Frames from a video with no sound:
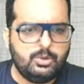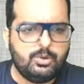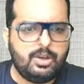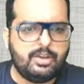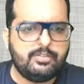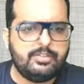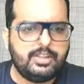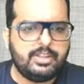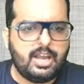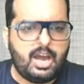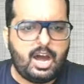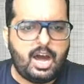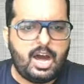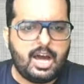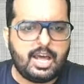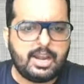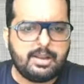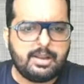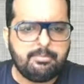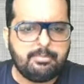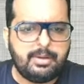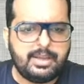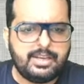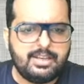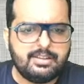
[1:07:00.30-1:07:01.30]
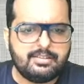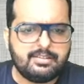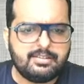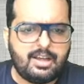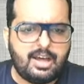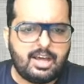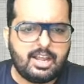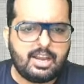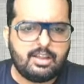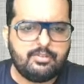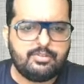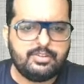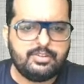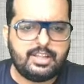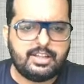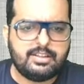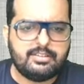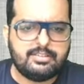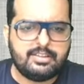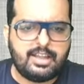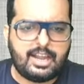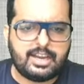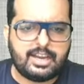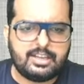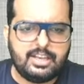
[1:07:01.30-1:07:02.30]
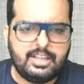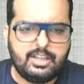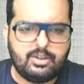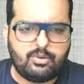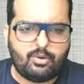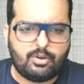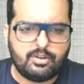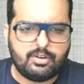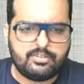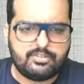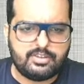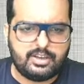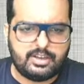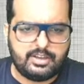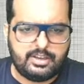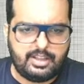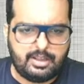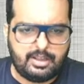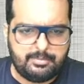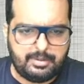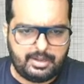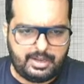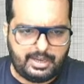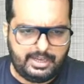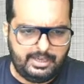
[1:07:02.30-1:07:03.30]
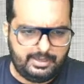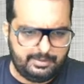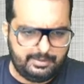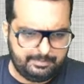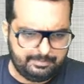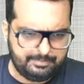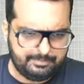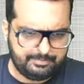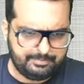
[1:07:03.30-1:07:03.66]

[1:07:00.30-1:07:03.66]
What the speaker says: you have the RM minus RF is exactly constant. Am I right?